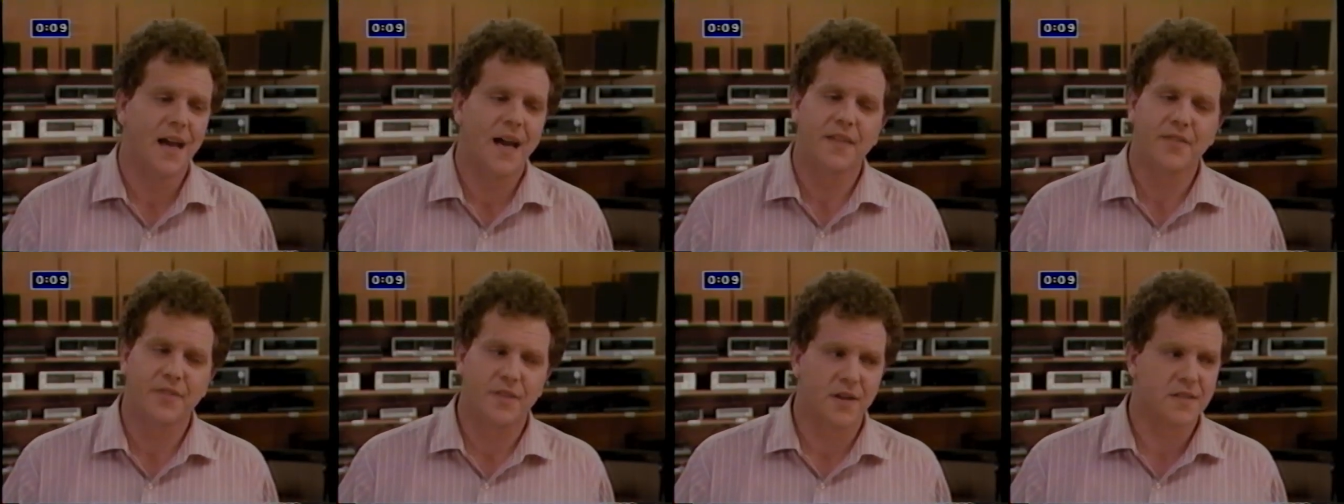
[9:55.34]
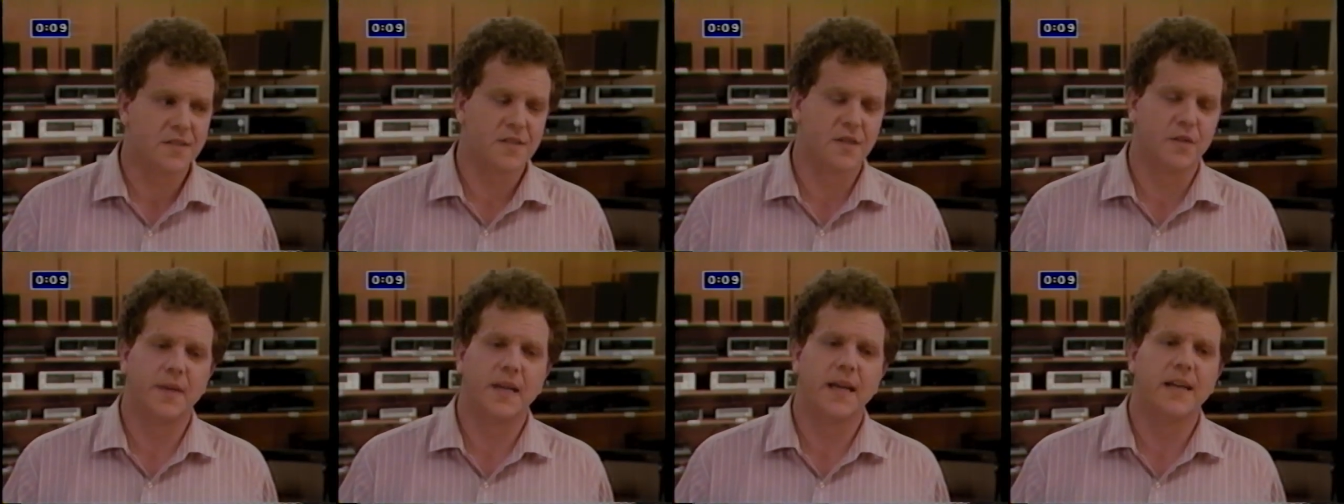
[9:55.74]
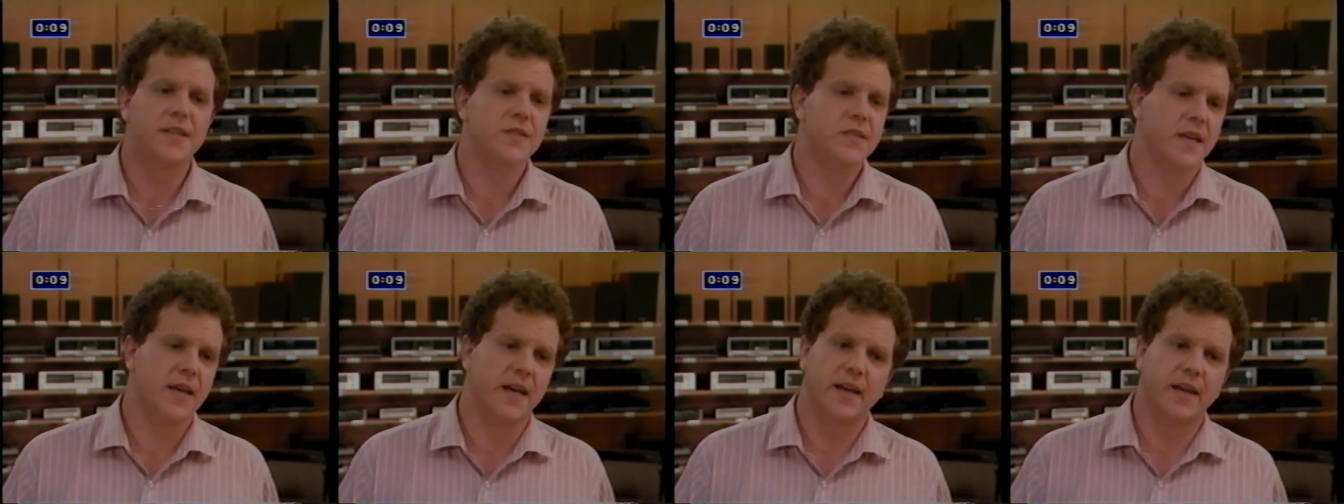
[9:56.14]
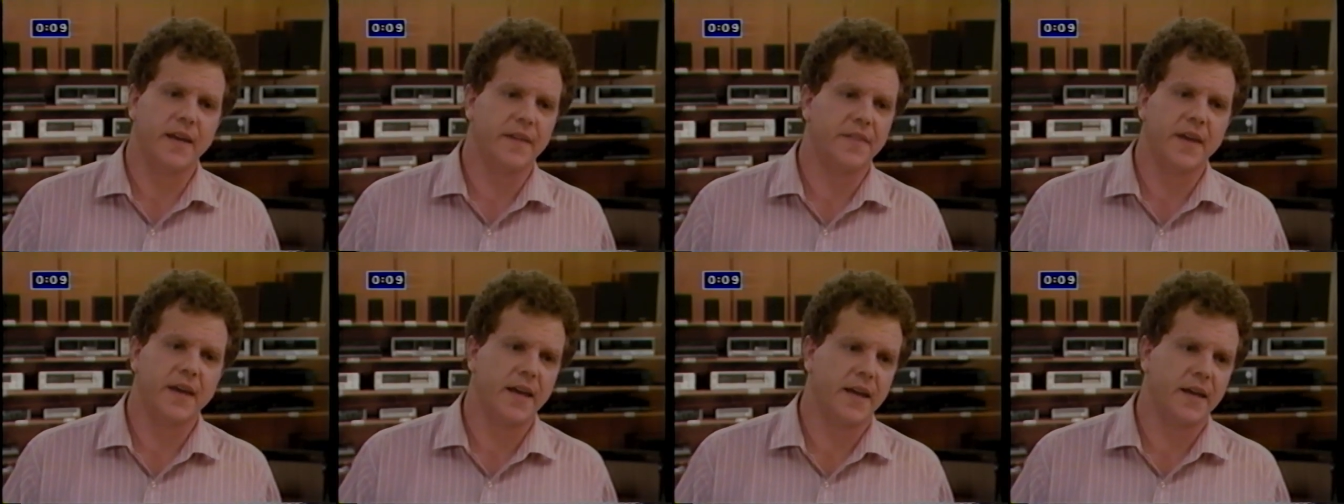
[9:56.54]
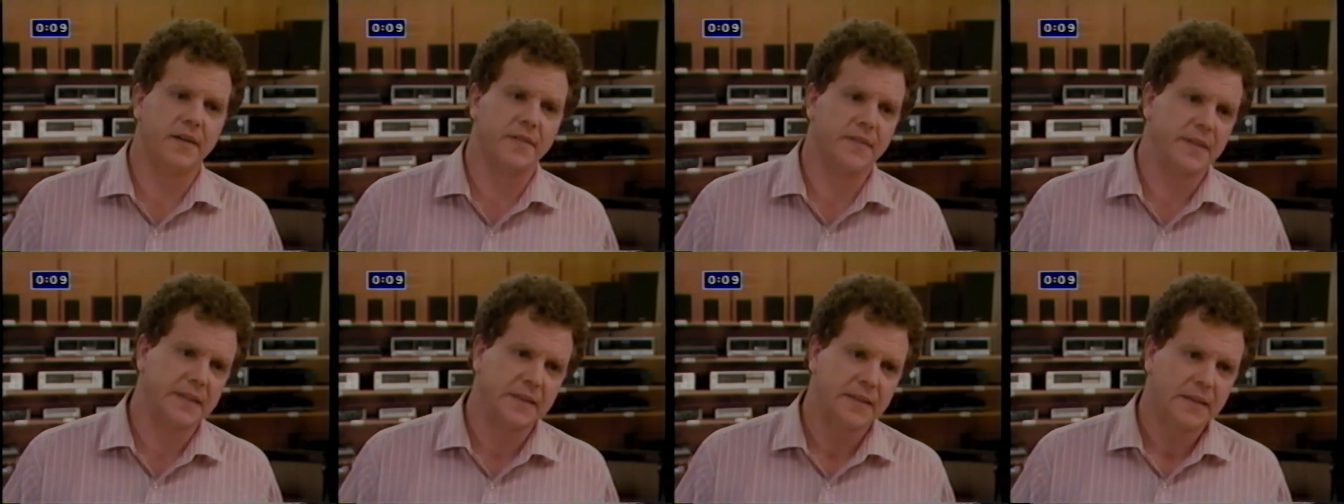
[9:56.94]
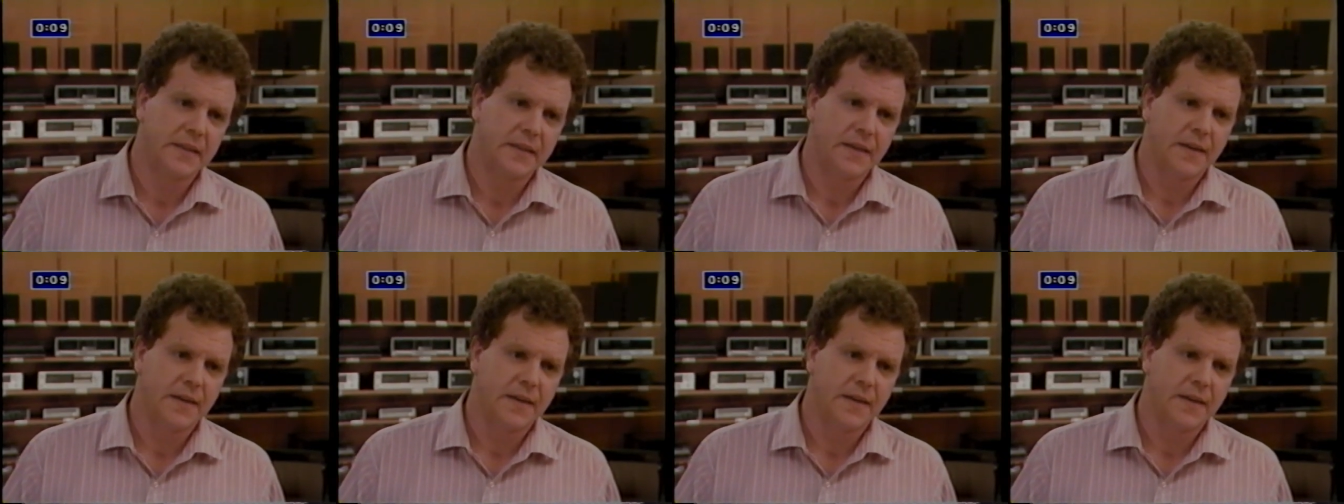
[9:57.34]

I thought so, but I just can't get the hang of it.